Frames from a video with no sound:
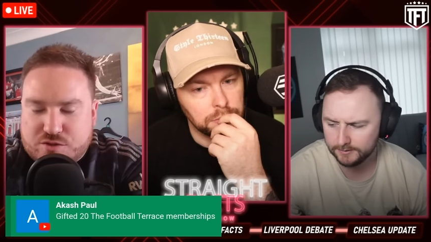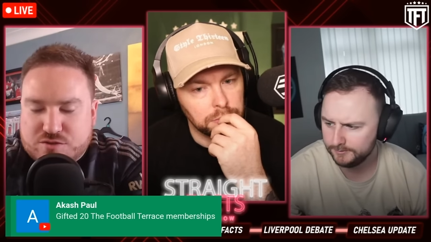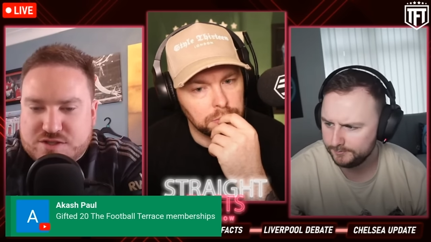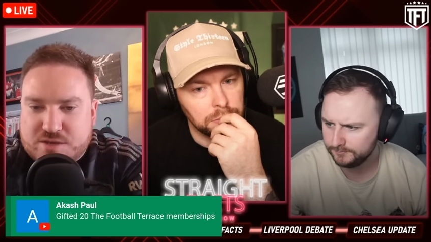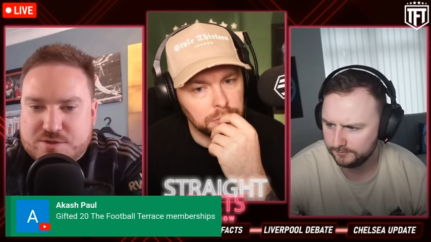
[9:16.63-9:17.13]

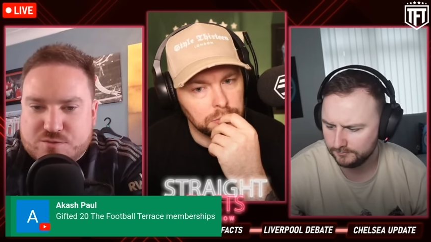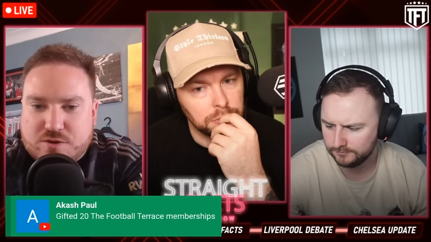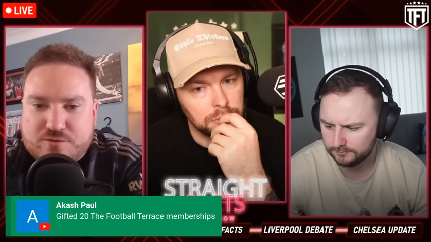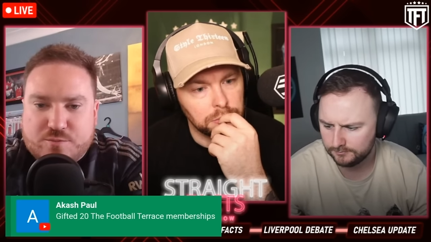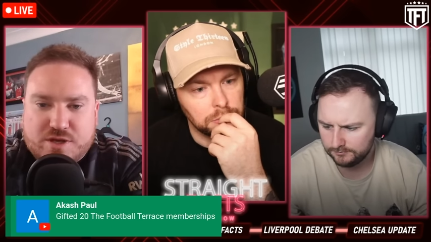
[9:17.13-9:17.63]
Speaker 1: your team is
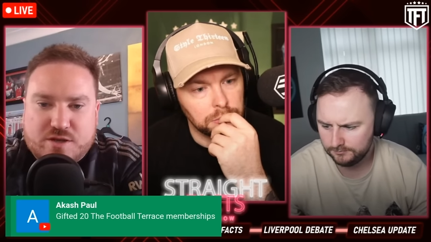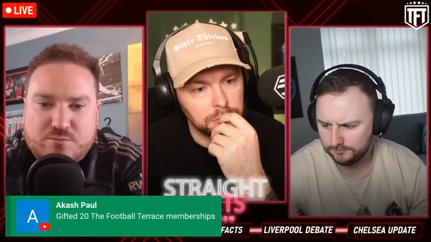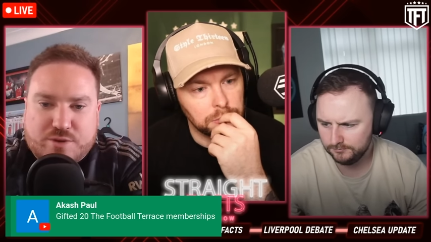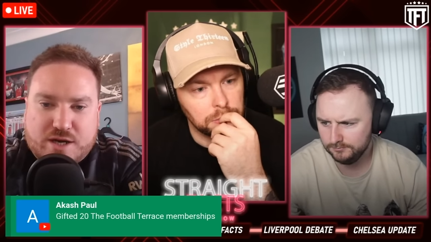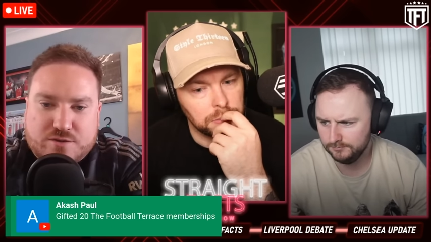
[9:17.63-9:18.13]
worth a
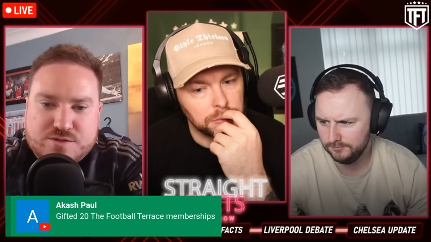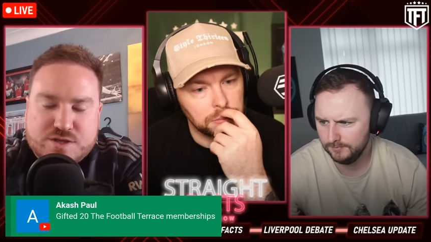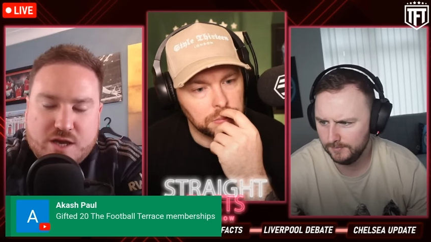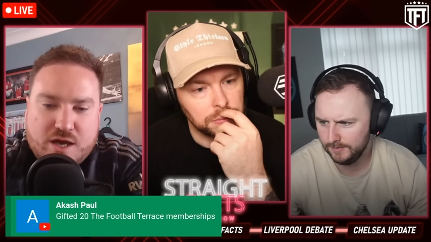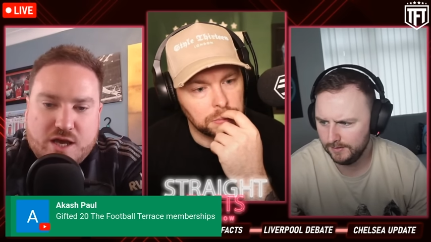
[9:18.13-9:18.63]
billion
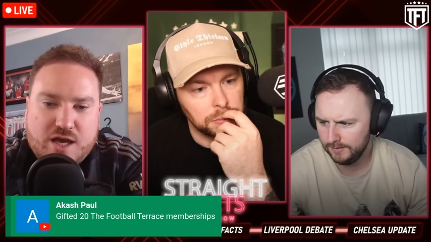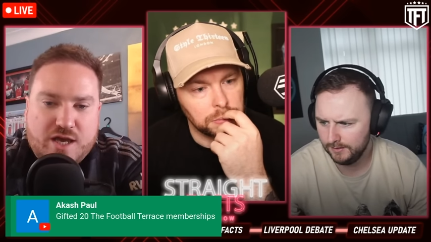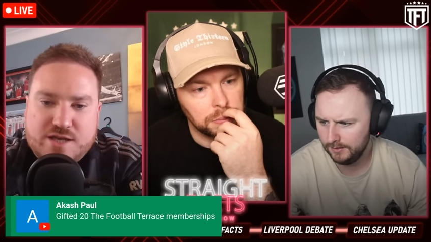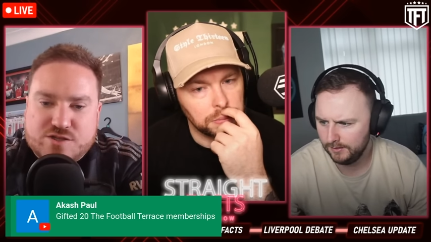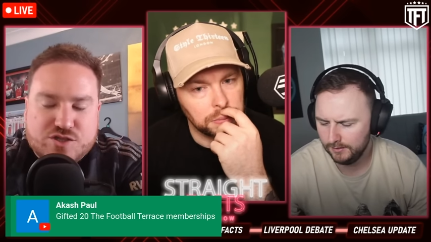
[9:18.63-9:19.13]
pounds.
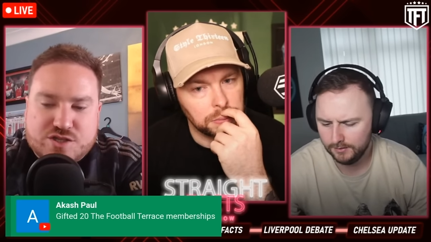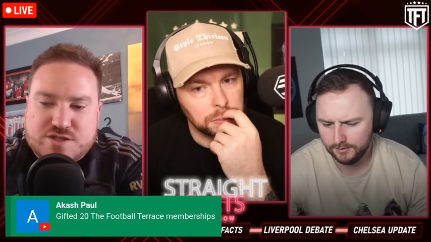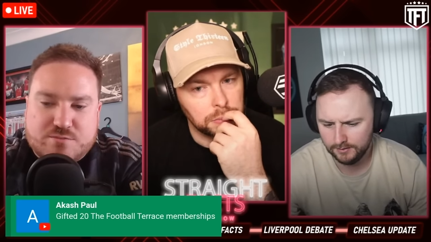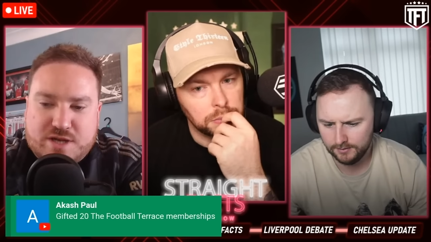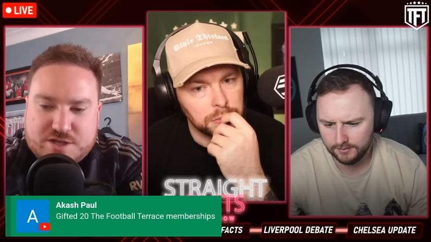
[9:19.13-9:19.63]
It isn't
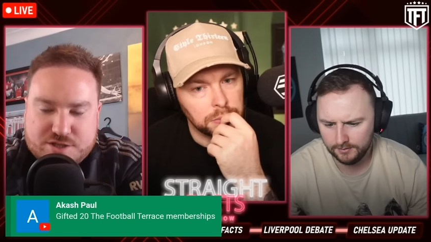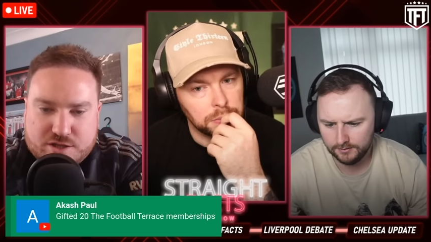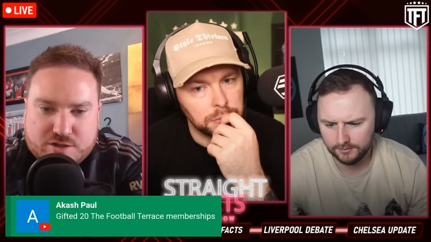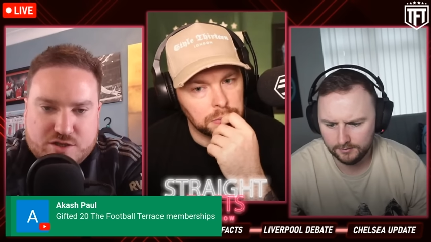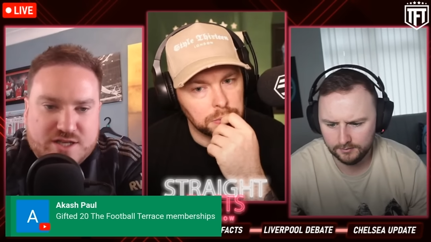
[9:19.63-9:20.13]
just the
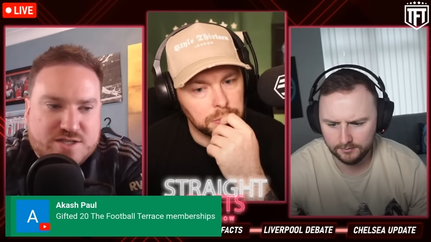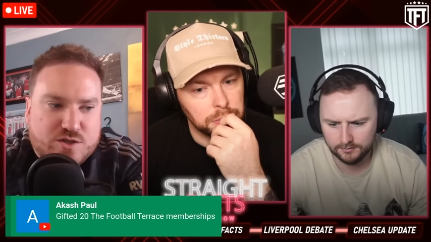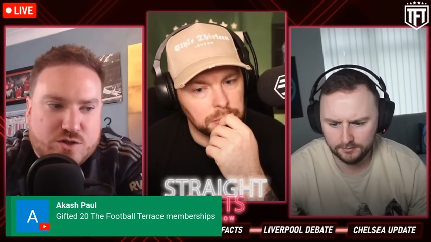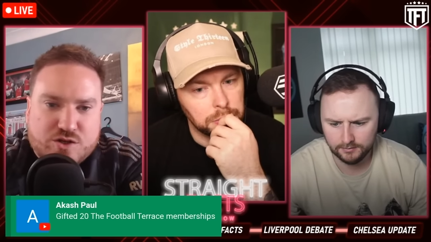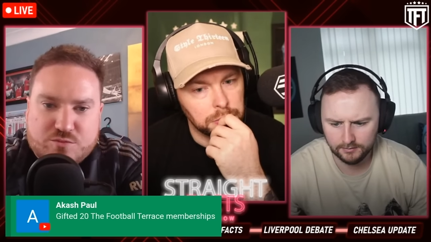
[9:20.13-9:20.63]
manager. You need
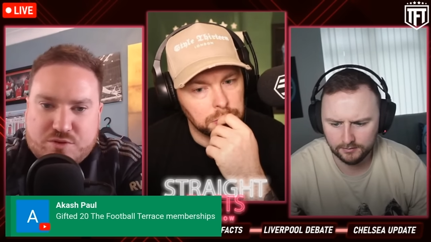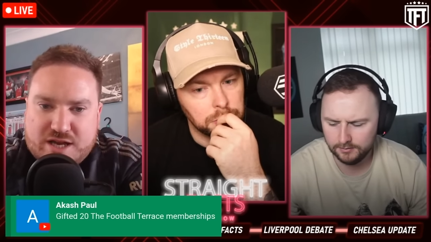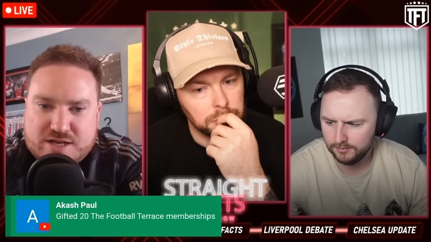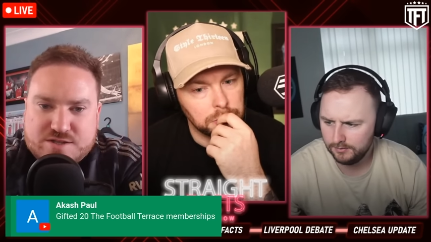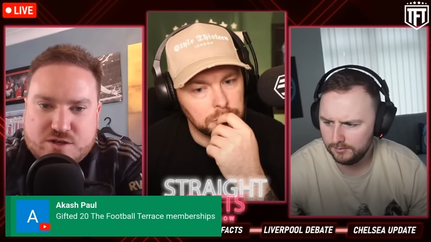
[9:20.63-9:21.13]
to look at the
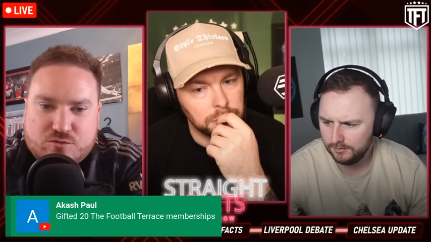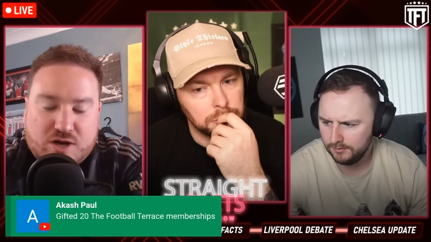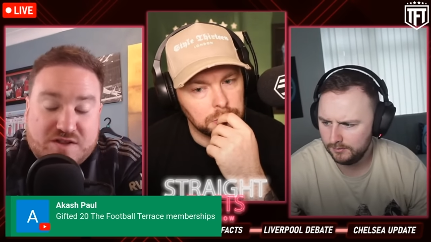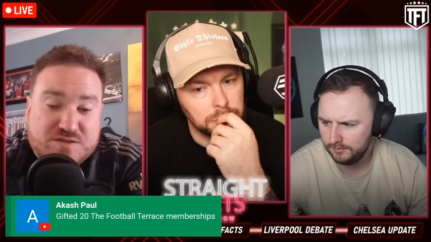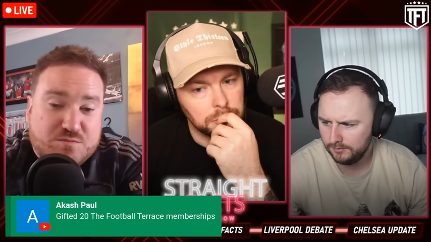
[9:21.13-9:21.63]
players and go
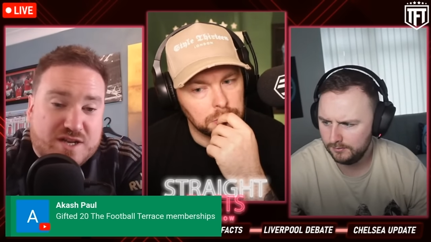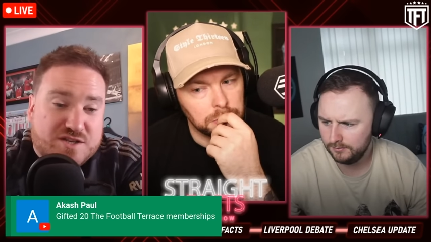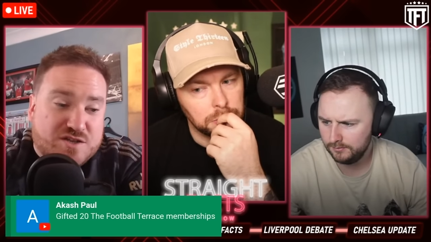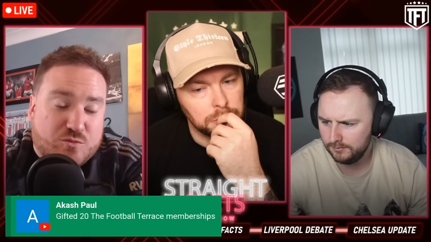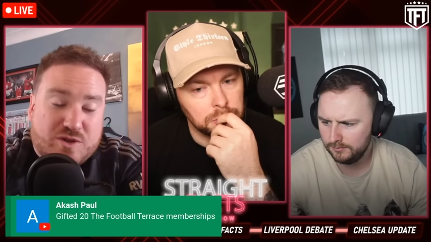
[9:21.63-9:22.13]
right. This
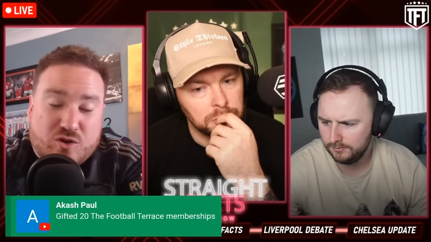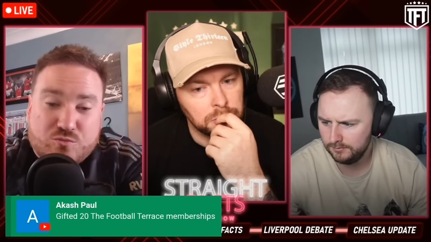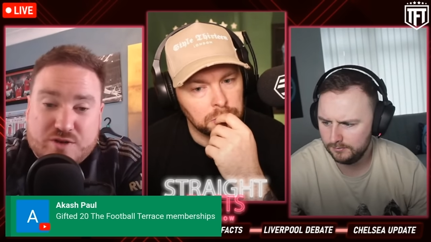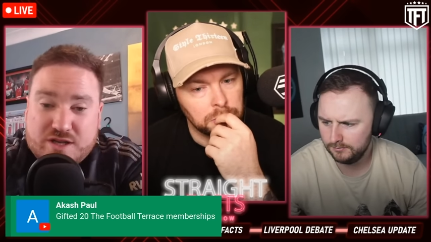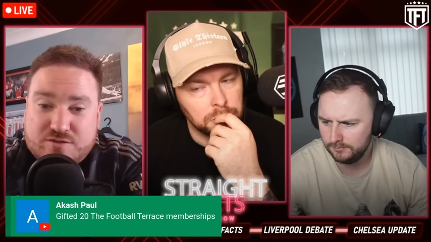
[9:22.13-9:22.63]
manager we
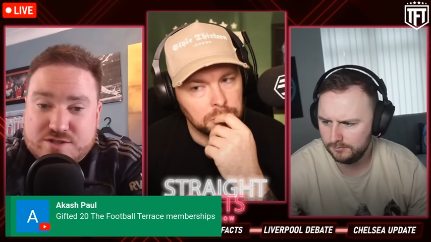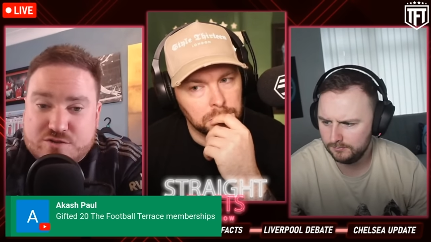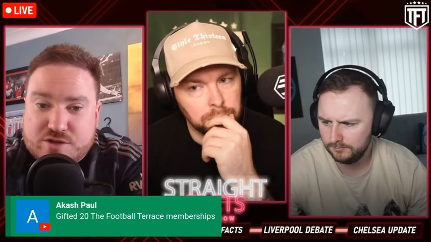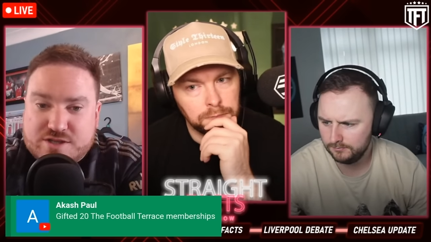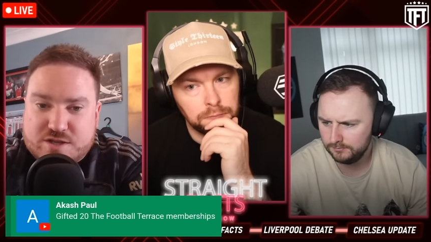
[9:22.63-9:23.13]
don't believe is
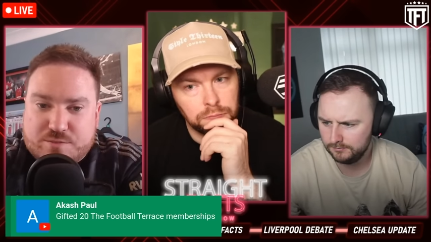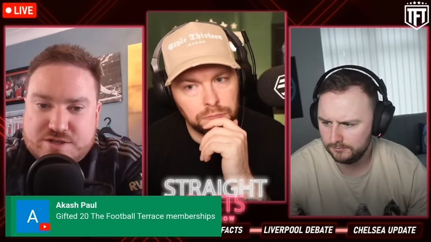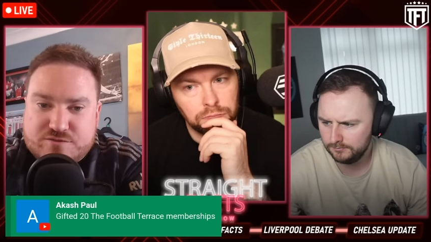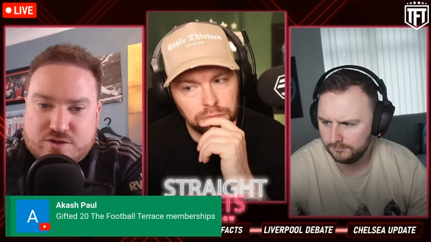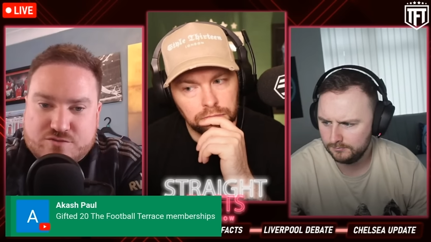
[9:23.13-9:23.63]
is the
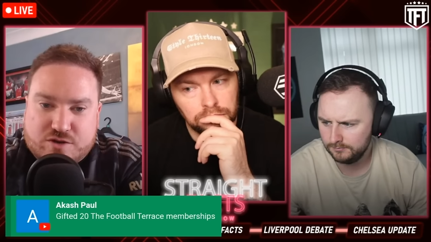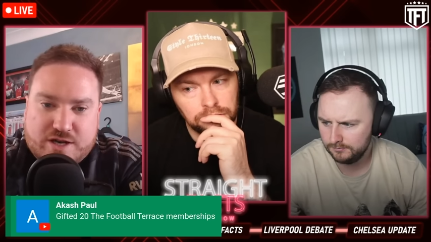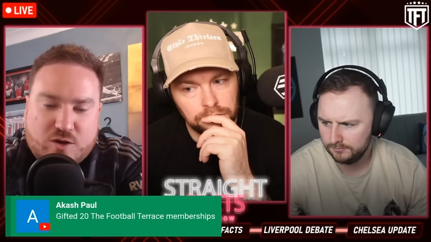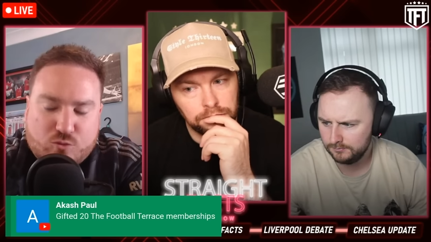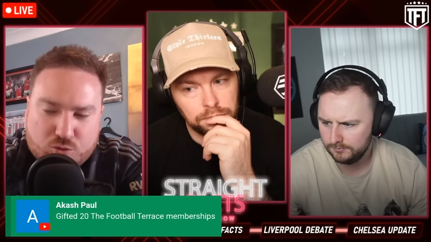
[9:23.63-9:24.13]
best for us
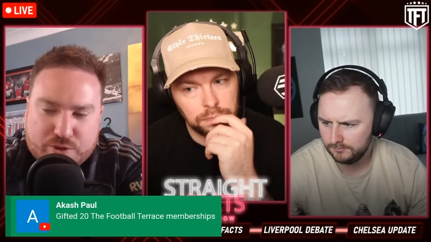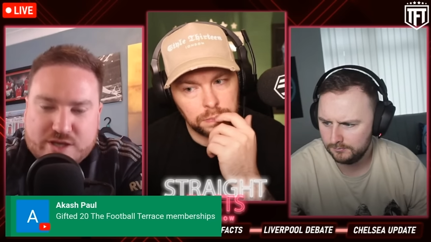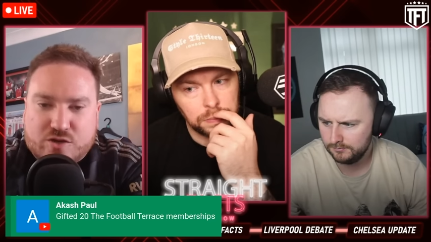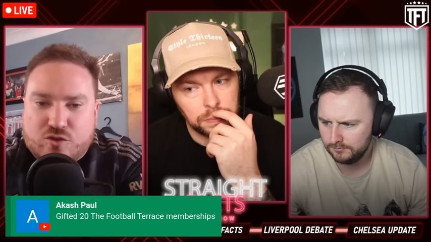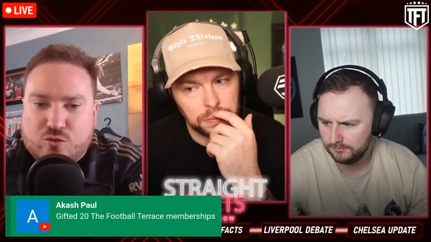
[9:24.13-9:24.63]
right now. What are
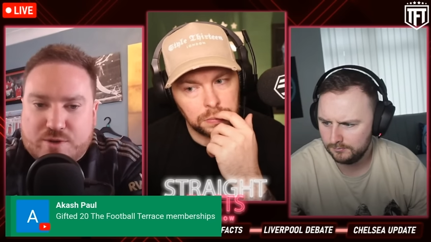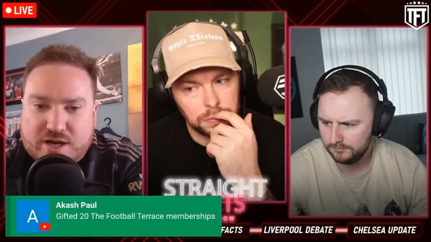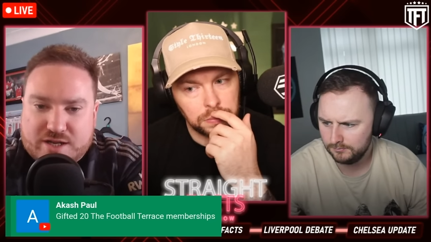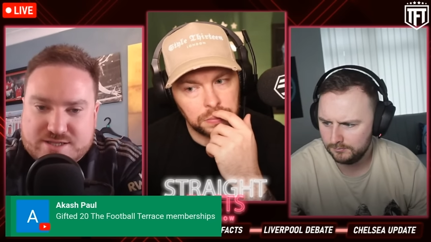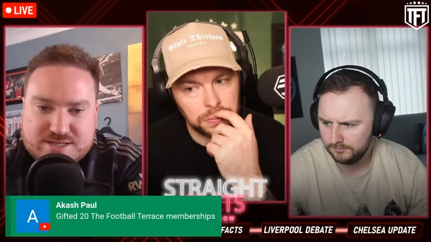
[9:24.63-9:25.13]
we going to do
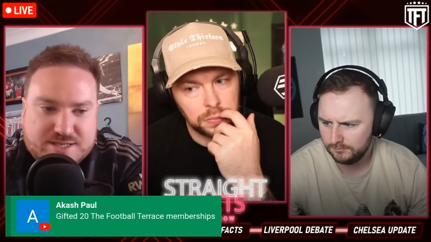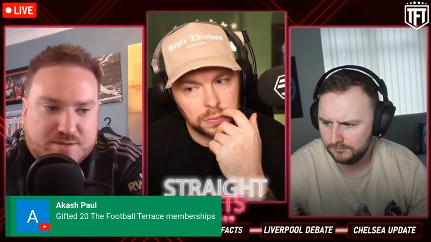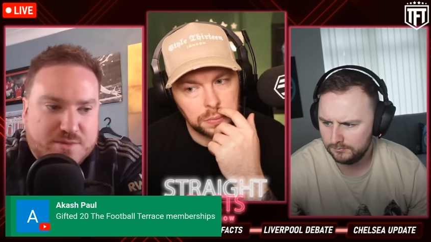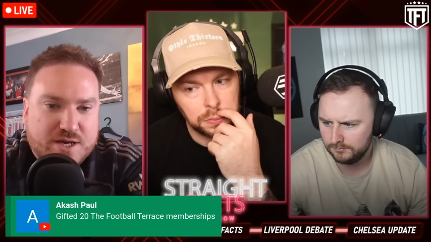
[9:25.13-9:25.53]
about it as a team?